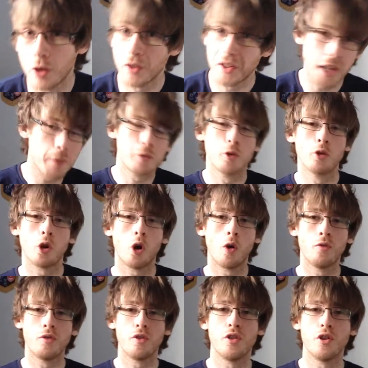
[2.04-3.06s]
another episode
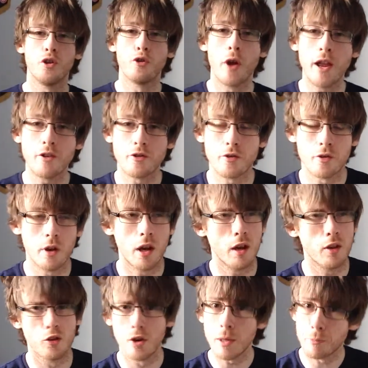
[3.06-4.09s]
of the
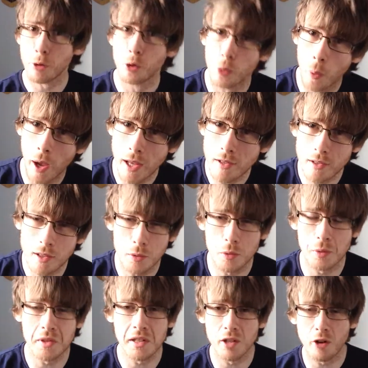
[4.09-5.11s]
Repro Quest. I was
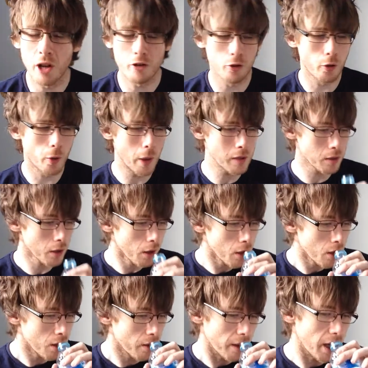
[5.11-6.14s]
going to say Retro Quest.
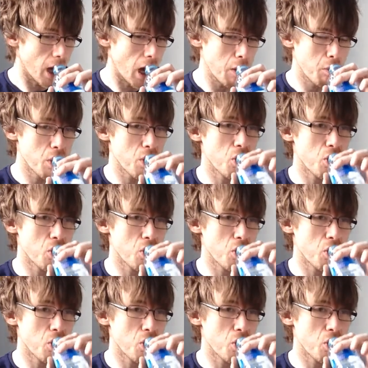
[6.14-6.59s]
Yeah,